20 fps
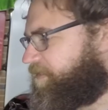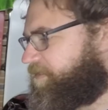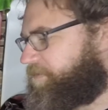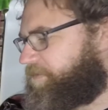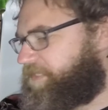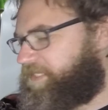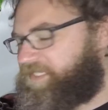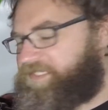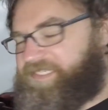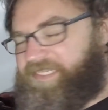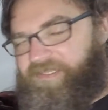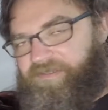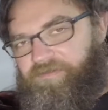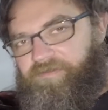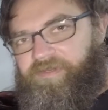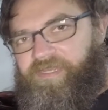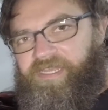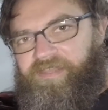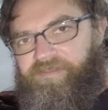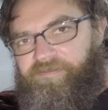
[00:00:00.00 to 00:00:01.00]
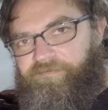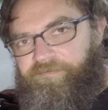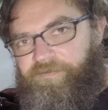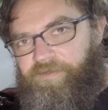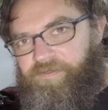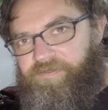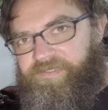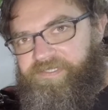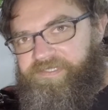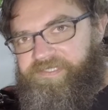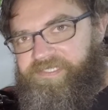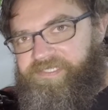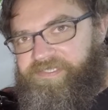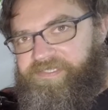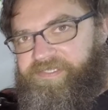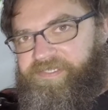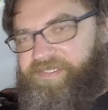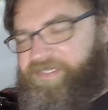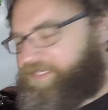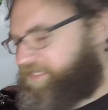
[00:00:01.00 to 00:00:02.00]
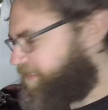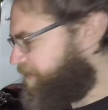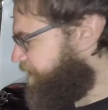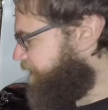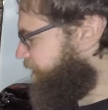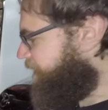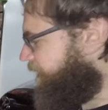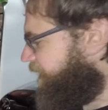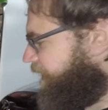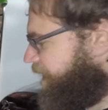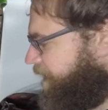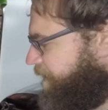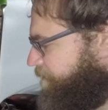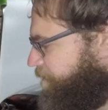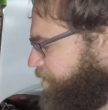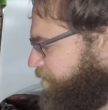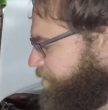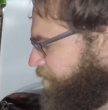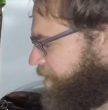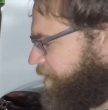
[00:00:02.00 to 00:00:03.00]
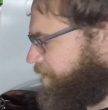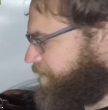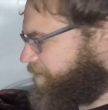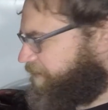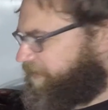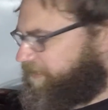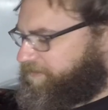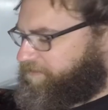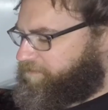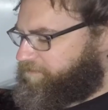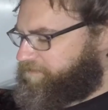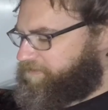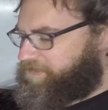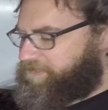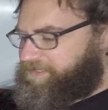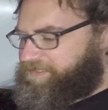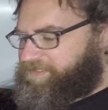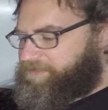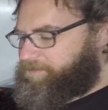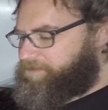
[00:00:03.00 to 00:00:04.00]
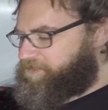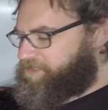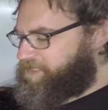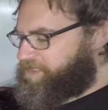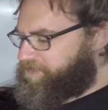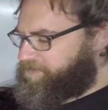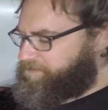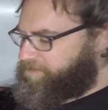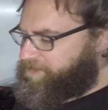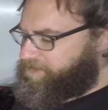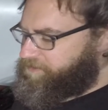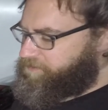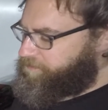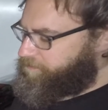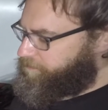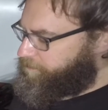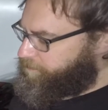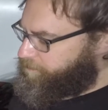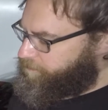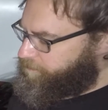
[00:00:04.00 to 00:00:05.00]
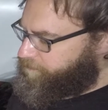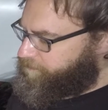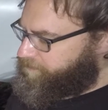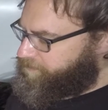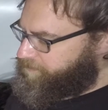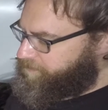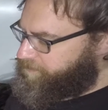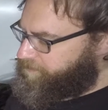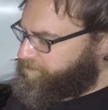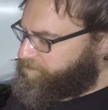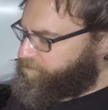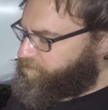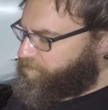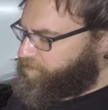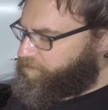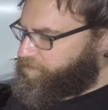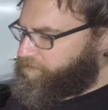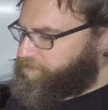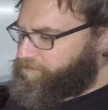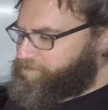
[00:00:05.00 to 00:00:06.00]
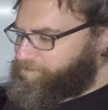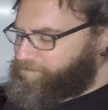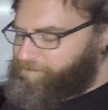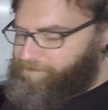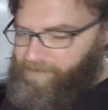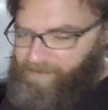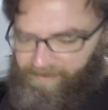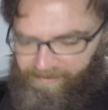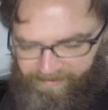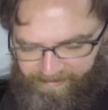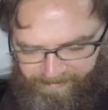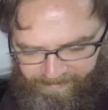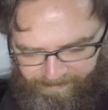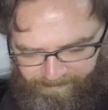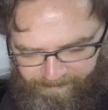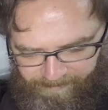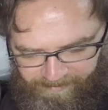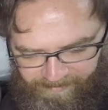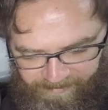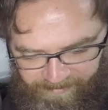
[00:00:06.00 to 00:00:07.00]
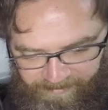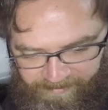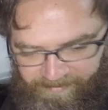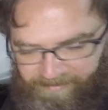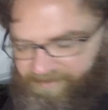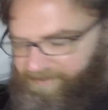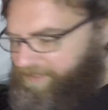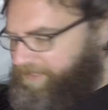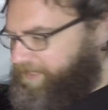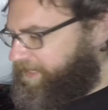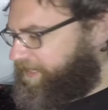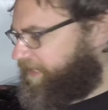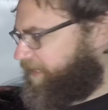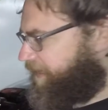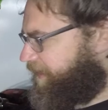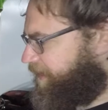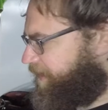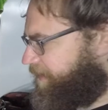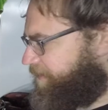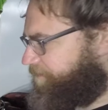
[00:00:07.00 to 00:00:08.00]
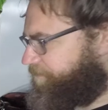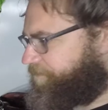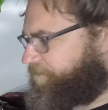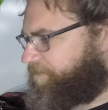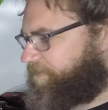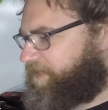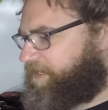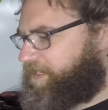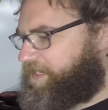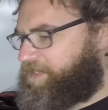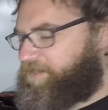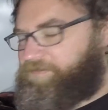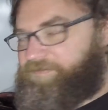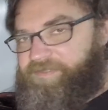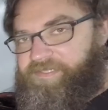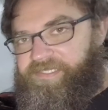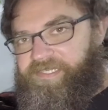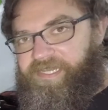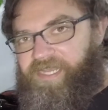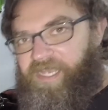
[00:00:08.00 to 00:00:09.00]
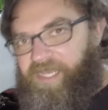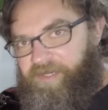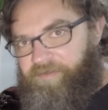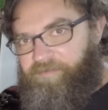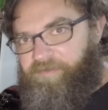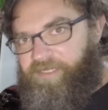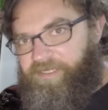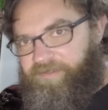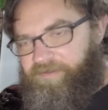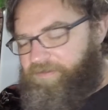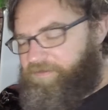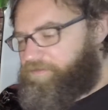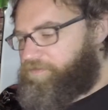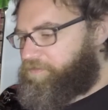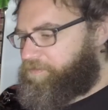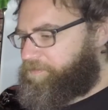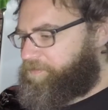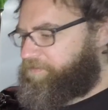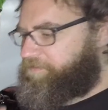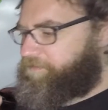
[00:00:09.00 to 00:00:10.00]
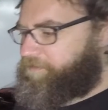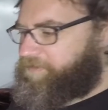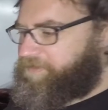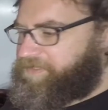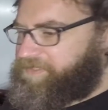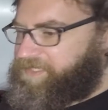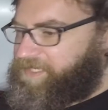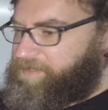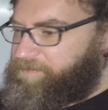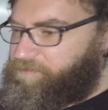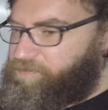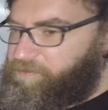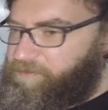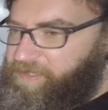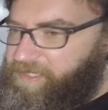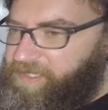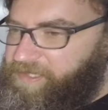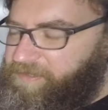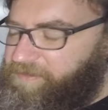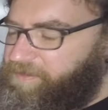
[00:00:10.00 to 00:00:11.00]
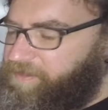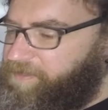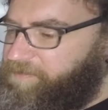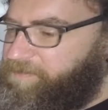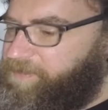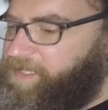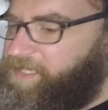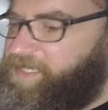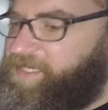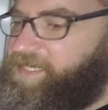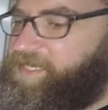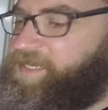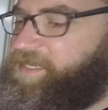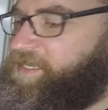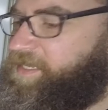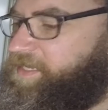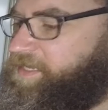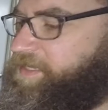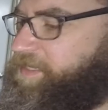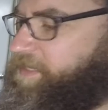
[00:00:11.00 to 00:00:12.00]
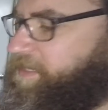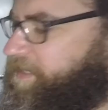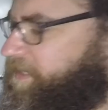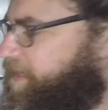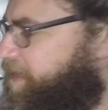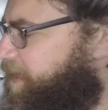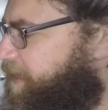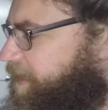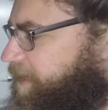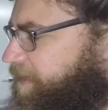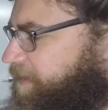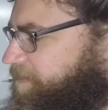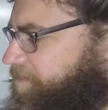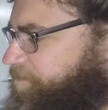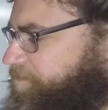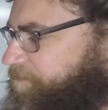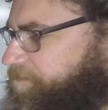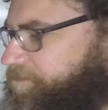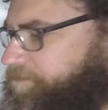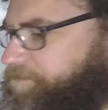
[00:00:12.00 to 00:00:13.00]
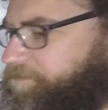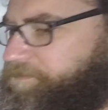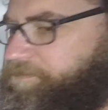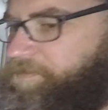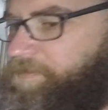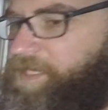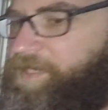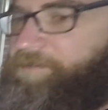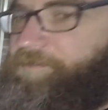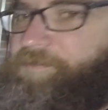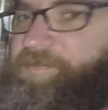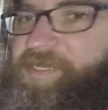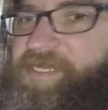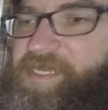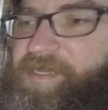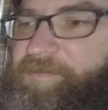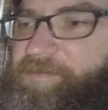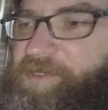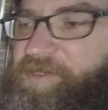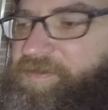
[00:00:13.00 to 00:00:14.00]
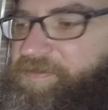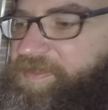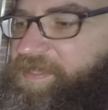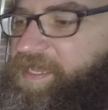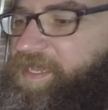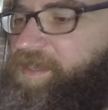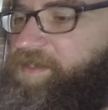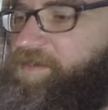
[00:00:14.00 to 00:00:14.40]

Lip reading: we're going to take a look at the fuses inside. Before you do that, obviously double check to make sure the cord is not broken or frayed anywhere. And obviously unplug the cord before you start pulling anything apart. But yeah, beyond that,